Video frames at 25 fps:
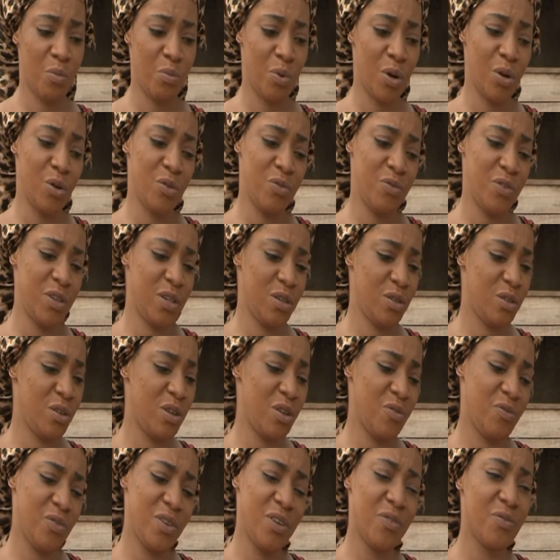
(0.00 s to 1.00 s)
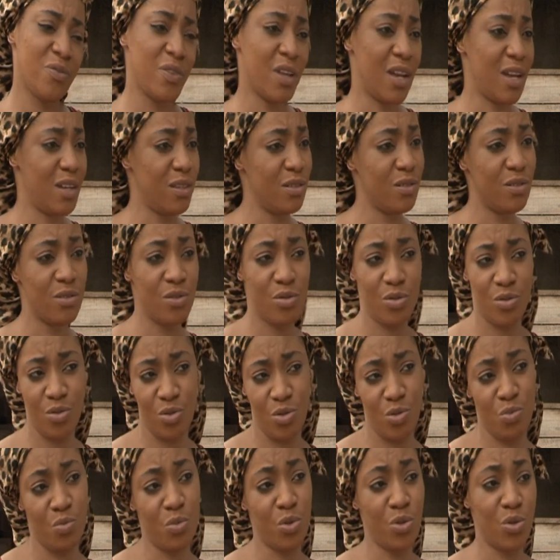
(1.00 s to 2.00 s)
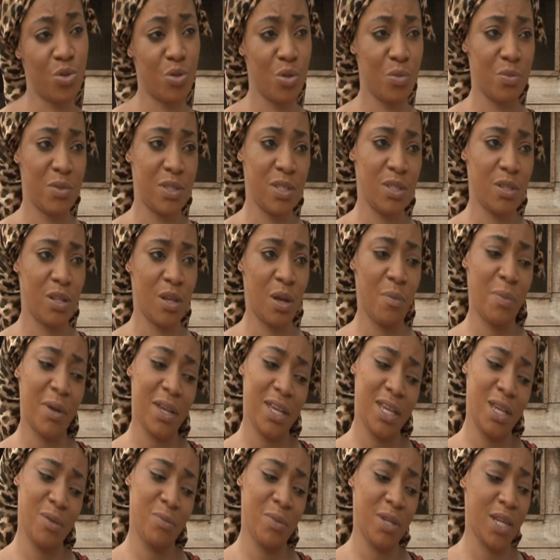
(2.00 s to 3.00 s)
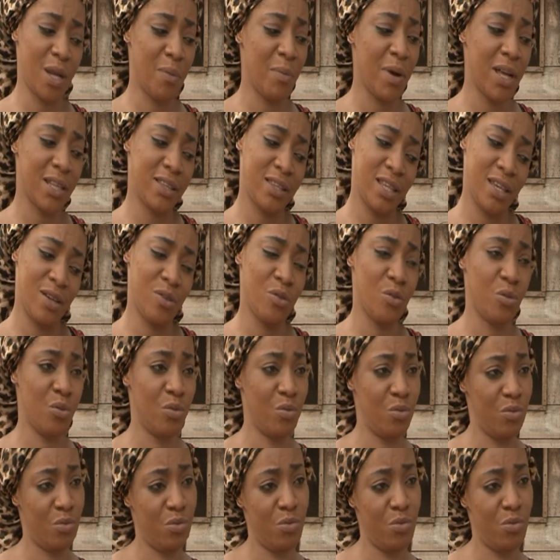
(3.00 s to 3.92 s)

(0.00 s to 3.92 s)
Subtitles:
Believe me, even if not small something, I beg give me now, take go.